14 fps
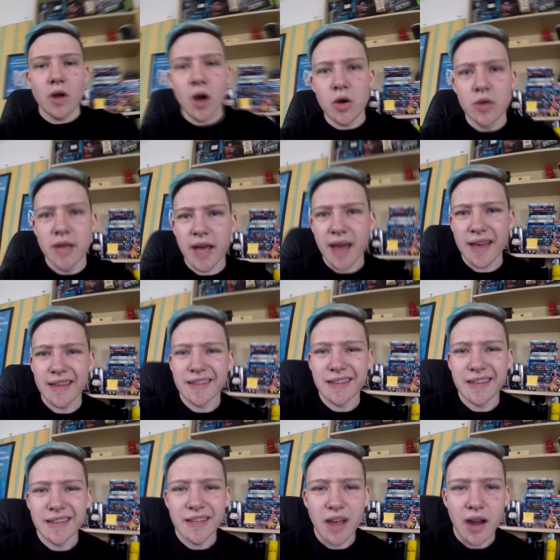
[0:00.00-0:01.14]

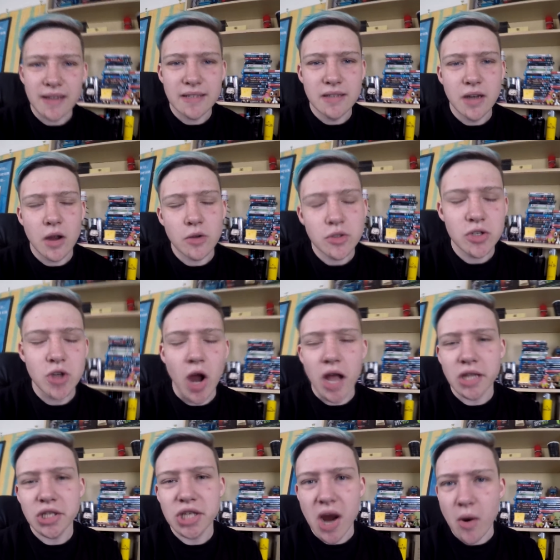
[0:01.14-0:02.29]
Okay guys and girls, just got out
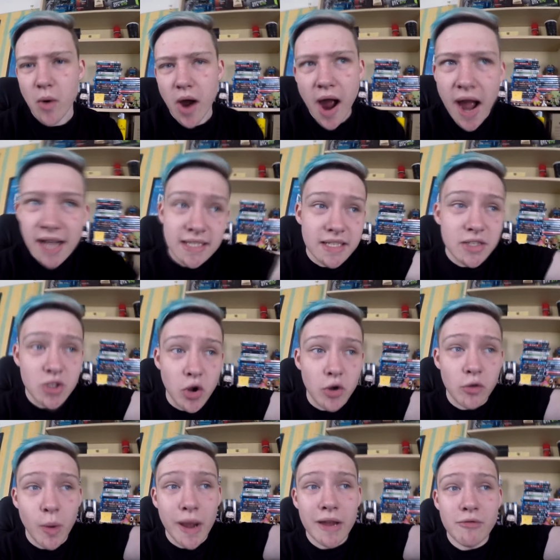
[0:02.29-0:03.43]
of the shower, Aski's on
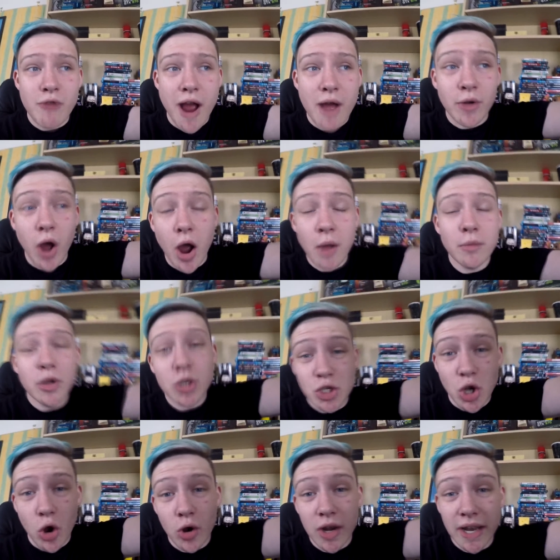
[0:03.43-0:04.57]
her way round, I'm going to
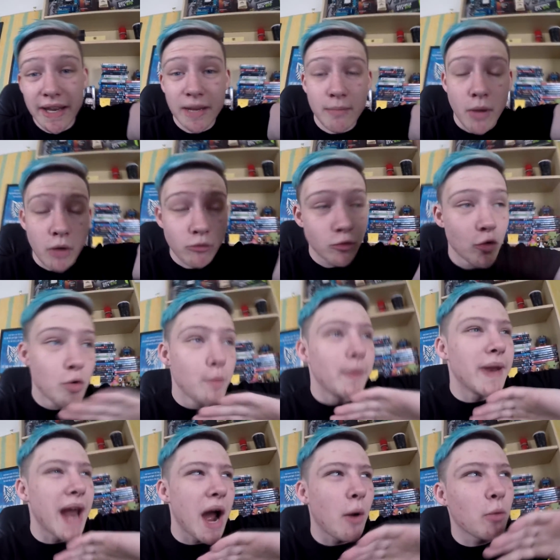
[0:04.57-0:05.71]
start cleaning my room.
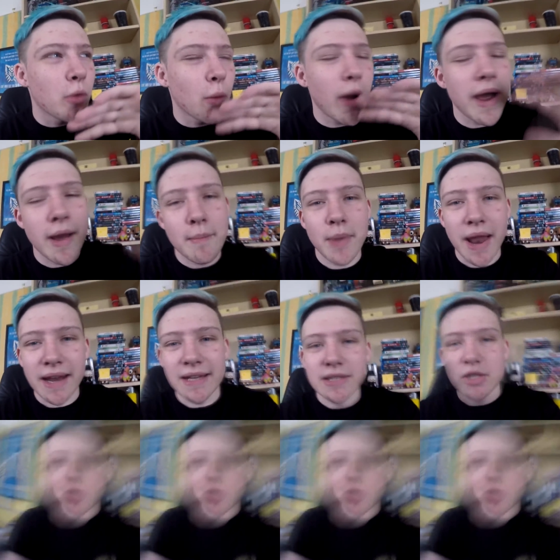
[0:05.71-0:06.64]
Now the way I'm planning to